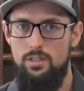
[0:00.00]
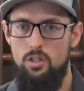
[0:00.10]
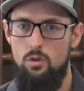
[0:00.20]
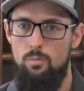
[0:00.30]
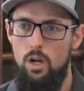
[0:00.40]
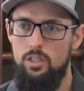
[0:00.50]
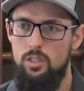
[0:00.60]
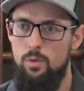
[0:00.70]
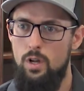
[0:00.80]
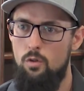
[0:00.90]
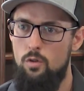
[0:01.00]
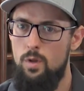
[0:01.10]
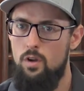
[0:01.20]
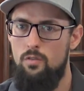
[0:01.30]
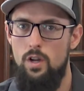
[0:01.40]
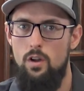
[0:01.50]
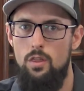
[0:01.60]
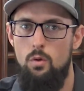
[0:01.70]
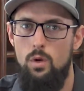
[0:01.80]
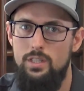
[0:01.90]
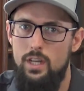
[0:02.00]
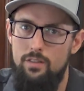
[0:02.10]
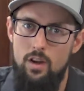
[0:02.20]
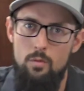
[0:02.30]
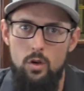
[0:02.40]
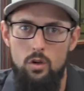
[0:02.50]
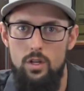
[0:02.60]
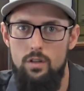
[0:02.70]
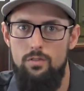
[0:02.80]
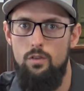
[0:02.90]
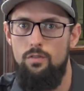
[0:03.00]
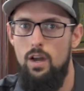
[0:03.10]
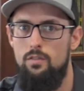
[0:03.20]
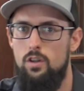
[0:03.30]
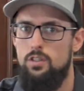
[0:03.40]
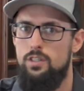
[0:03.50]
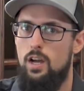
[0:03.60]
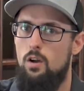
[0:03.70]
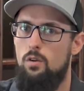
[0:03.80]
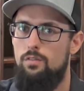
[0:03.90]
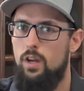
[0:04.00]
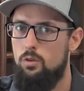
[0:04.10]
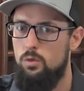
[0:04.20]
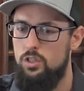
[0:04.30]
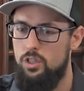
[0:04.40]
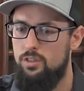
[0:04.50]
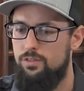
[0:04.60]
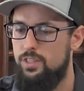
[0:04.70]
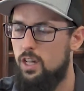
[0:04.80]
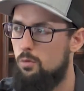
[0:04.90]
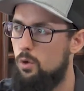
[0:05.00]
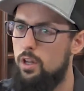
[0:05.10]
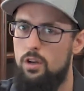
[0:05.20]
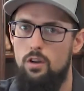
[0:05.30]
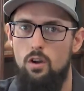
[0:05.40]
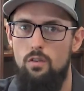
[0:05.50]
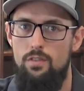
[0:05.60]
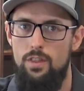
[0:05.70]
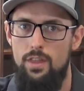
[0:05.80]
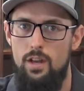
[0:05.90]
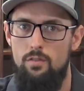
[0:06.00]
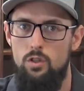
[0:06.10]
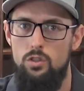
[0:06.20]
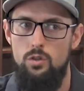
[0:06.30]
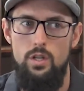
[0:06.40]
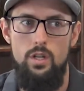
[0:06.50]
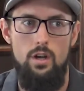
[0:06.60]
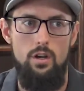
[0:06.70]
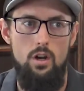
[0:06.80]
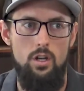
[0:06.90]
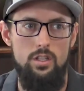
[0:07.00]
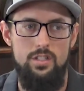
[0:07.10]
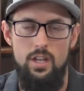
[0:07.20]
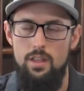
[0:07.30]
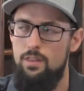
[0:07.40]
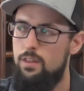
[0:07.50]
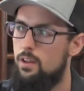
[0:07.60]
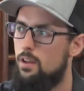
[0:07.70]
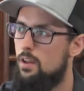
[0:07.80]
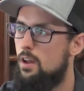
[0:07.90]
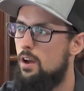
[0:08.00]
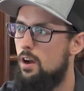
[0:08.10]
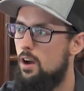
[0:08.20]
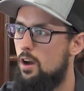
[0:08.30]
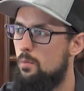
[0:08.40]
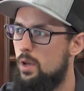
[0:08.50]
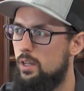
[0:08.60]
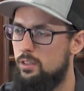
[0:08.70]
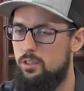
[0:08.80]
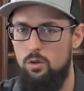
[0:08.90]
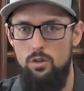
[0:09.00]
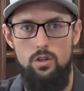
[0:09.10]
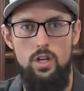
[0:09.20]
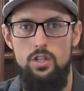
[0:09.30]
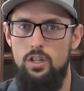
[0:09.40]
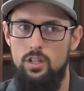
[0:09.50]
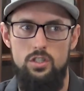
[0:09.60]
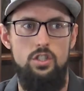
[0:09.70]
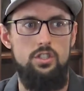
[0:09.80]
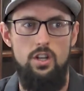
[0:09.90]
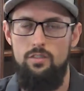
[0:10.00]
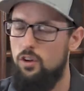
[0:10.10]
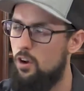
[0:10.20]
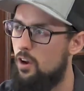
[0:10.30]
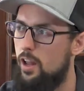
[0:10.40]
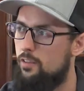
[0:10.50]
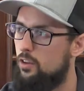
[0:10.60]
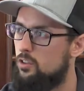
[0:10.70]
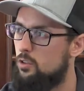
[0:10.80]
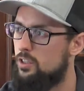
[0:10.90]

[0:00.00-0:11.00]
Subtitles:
So Boxing Bear, we've been over here on the west side of Albuquerque for 5 years now. In fact, we just celebrated our 5th anniversary on August 10th. And so you're catching us just after our anniversary